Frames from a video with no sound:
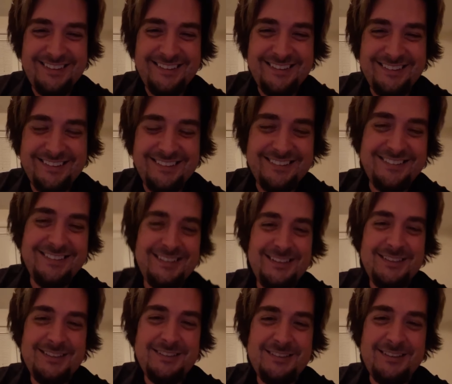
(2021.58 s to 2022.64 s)
And uh,
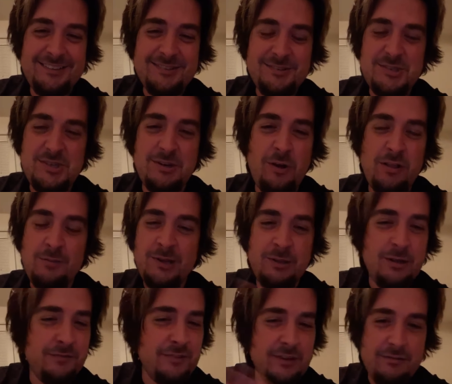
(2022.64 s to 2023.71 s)
yeah, send all of my
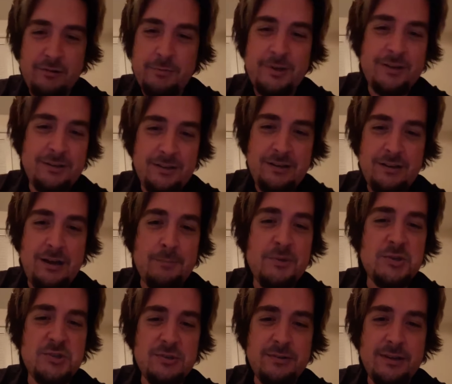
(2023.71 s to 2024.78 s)
love to everybody. I, I
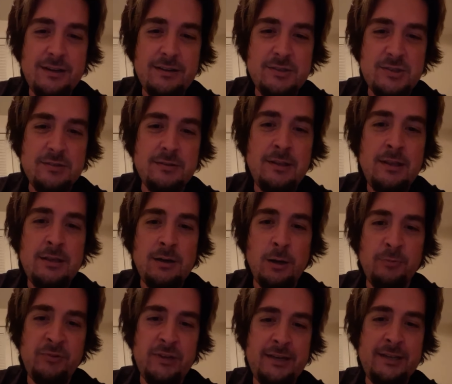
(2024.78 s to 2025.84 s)
miss you guys, and
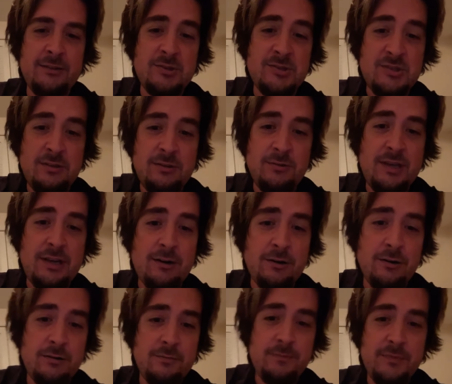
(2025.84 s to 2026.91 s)
hopefully I get to see you,
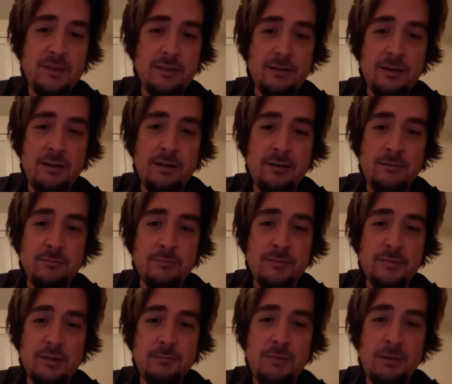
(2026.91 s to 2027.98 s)
Kara. Uh,
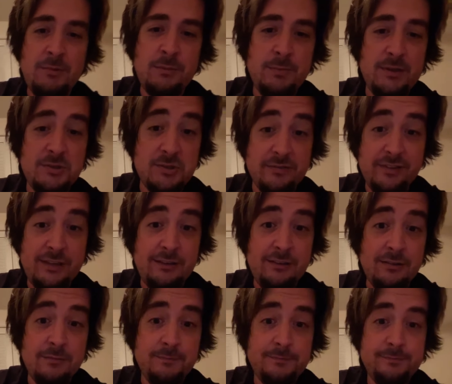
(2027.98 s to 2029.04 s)
maybe in
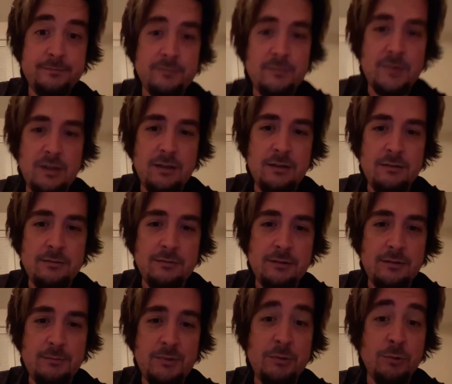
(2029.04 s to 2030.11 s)
Pennsylvania. Uh,
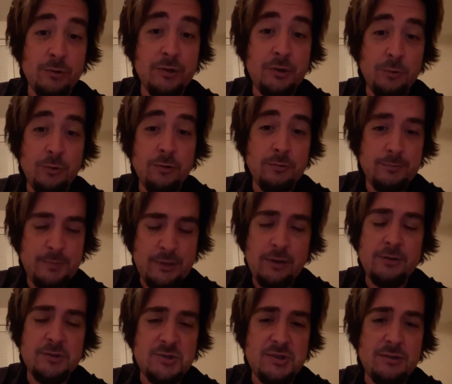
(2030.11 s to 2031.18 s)
it'd be really cool. It'd be
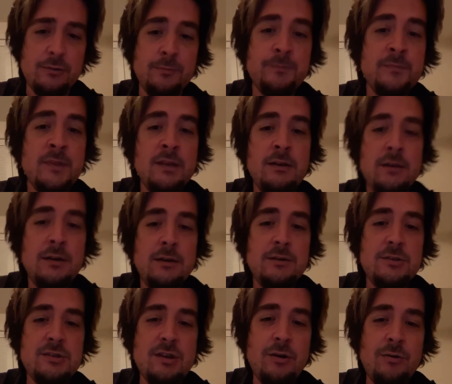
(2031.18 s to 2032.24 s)
good to see you.
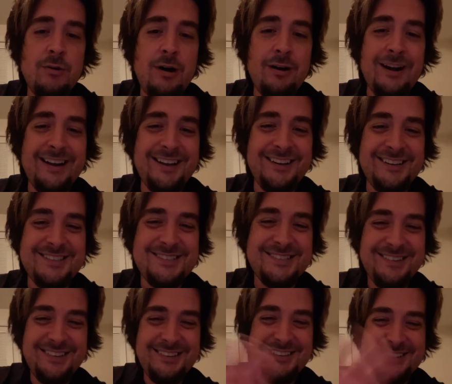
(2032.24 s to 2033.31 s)
So, all right,
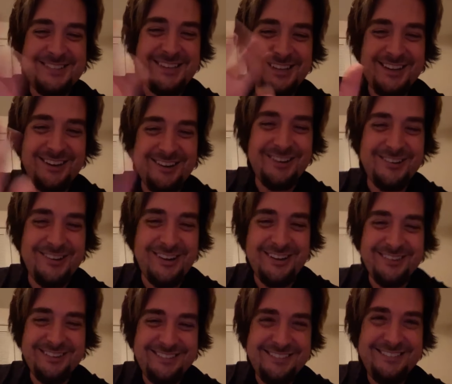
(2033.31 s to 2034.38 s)
guys. Take care. Good
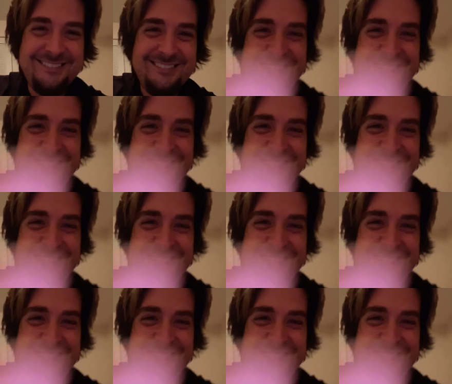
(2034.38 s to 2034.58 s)
night.